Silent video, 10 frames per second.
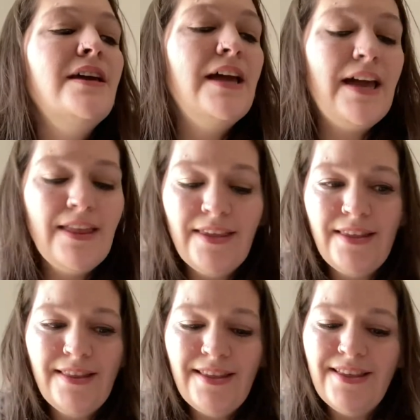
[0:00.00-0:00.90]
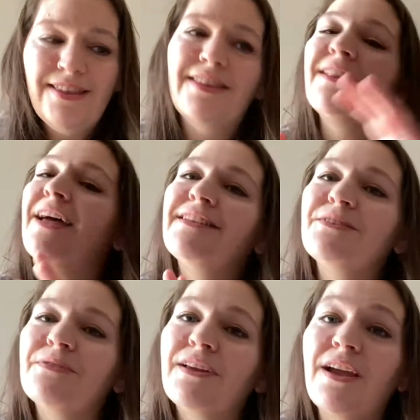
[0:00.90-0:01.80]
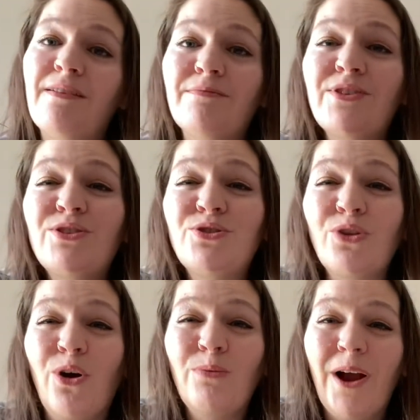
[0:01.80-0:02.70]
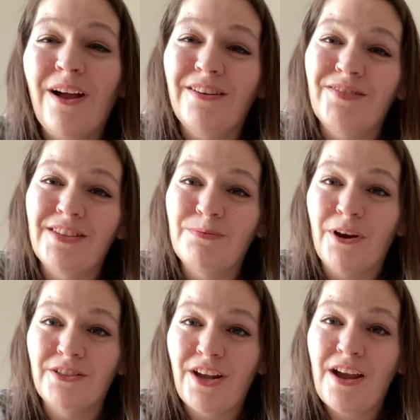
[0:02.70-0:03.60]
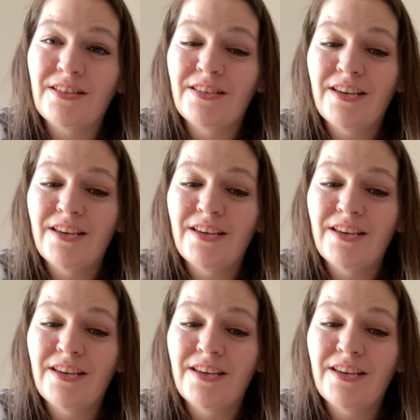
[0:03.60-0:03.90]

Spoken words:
And then the last one, I'm so proud of this project.